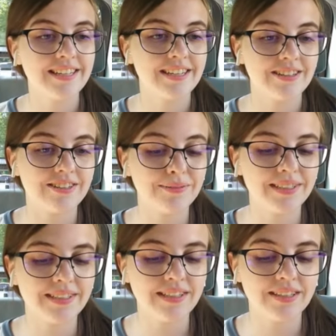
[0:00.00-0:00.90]
Oh my
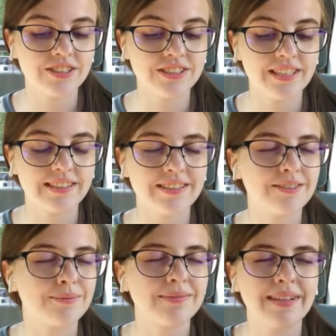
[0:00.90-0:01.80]
gosh.
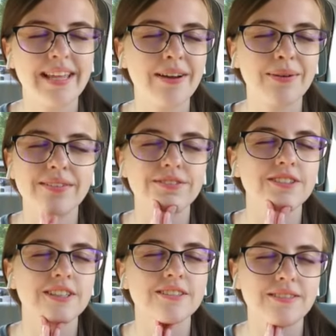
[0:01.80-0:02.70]
I can't wait
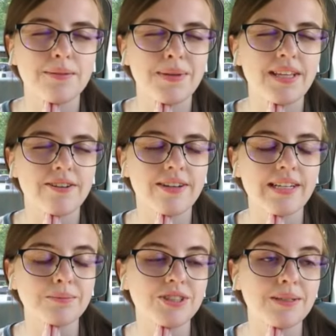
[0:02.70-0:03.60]
for the Peter and
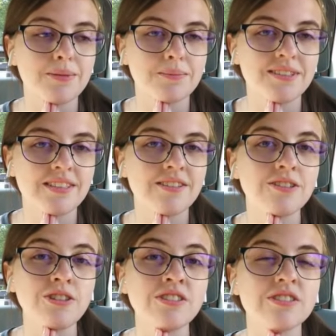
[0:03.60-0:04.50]
MJ moments, because they're
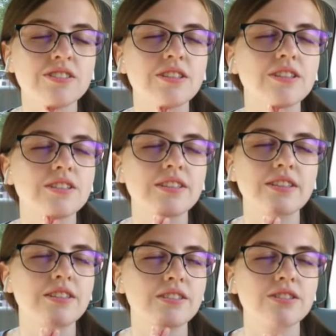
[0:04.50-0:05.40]
just
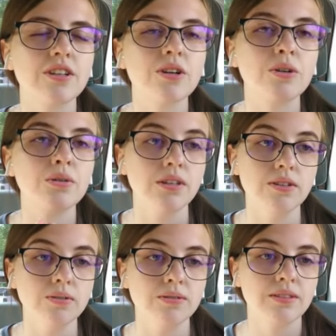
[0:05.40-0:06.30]
so
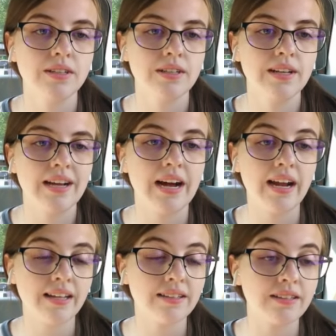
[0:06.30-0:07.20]
cute.
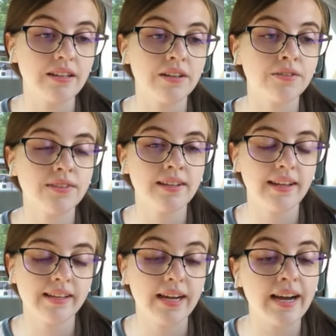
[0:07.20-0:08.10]
I love
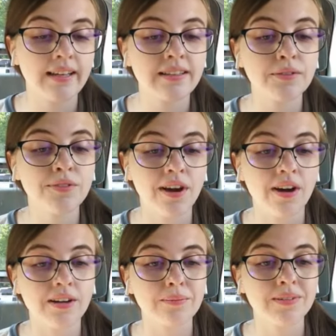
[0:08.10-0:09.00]
Zendaya. I love
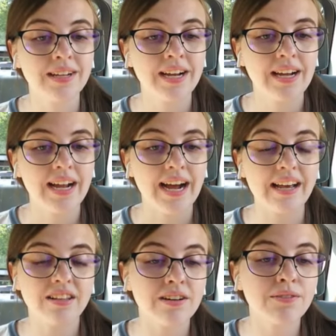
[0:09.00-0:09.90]
Tom. I
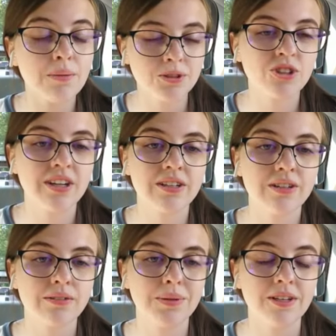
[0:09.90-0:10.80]
love their portrayal
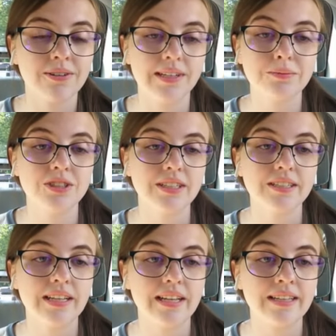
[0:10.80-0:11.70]
of Peter and MJ,
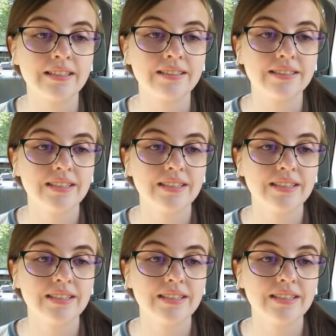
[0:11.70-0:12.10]
and